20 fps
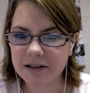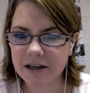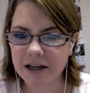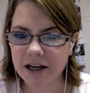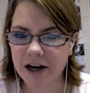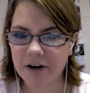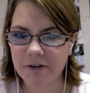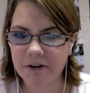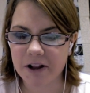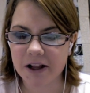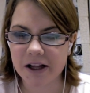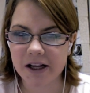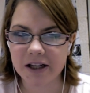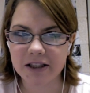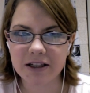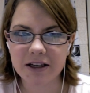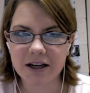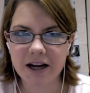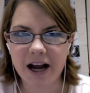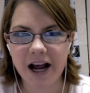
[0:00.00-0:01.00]
And I
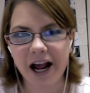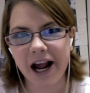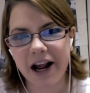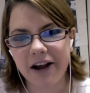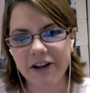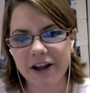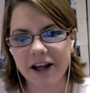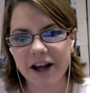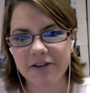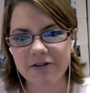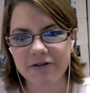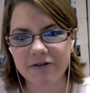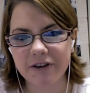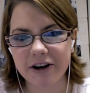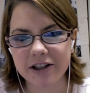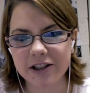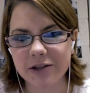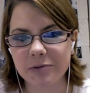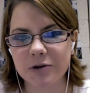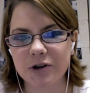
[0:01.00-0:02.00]
realized I only have
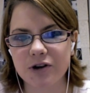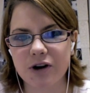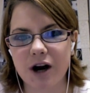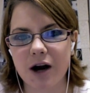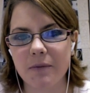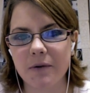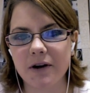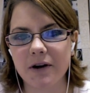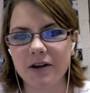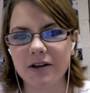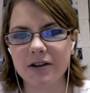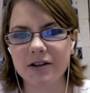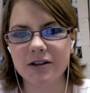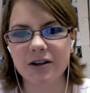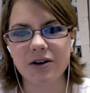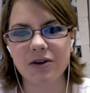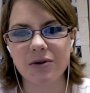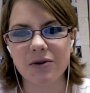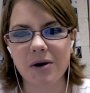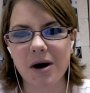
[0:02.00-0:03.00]
friends subscribing, so
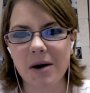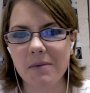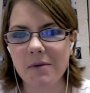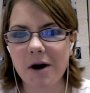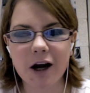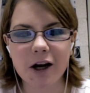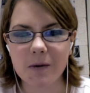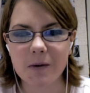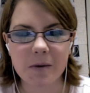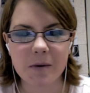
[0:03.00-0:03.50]
I'm not going